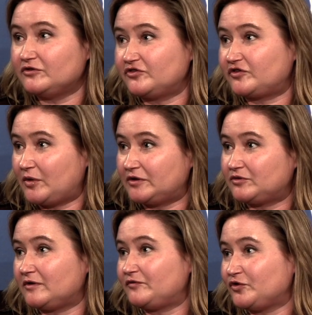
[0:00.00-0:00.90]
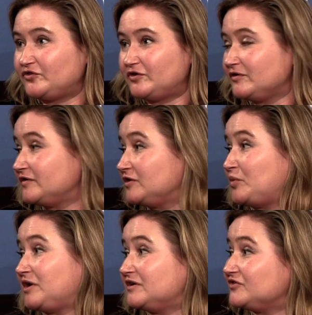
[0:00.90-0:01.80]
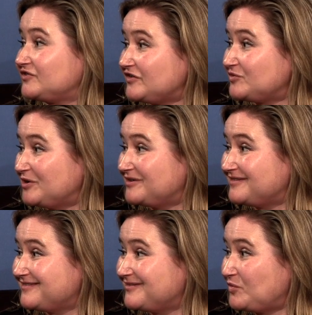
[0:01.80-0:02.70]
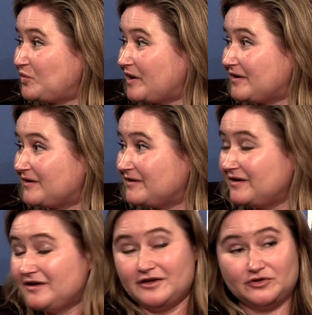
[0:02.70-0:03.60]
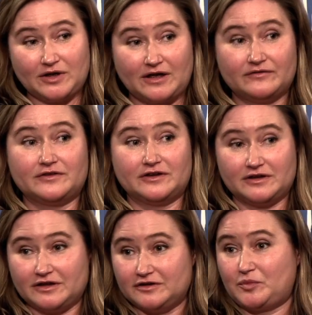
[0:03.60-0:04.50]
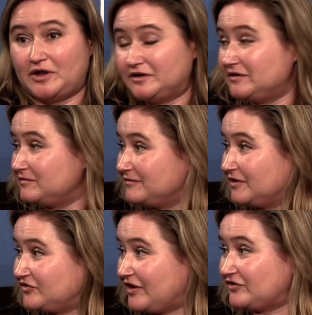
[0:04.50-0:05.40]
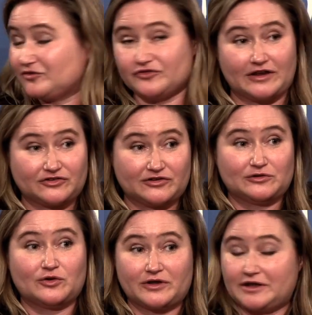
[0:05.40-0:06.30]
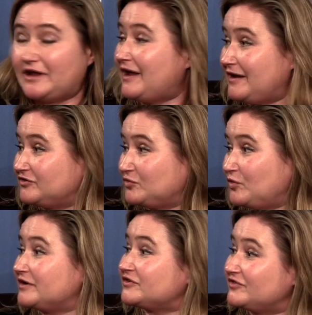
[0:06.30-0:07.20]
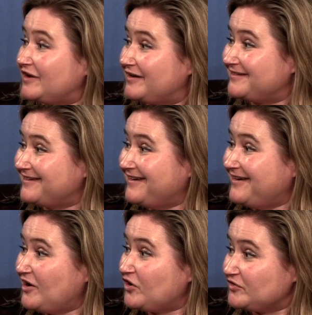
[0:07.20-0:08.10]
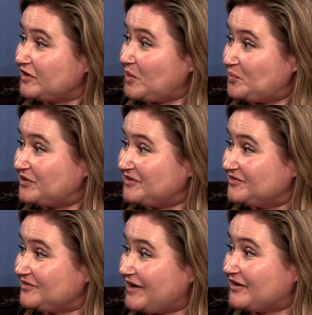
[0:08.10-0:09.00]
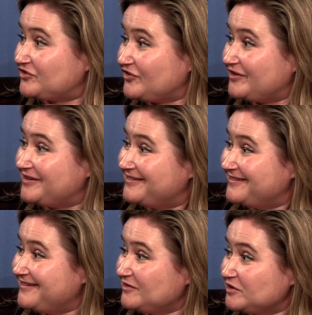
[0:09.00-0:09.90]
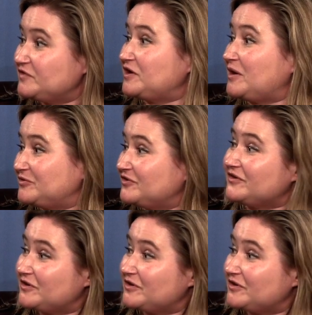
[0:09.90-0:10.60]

just going through our first year of independent assessment, where you have an independent assessor is actually looking at to what extent are the companies actually living up to their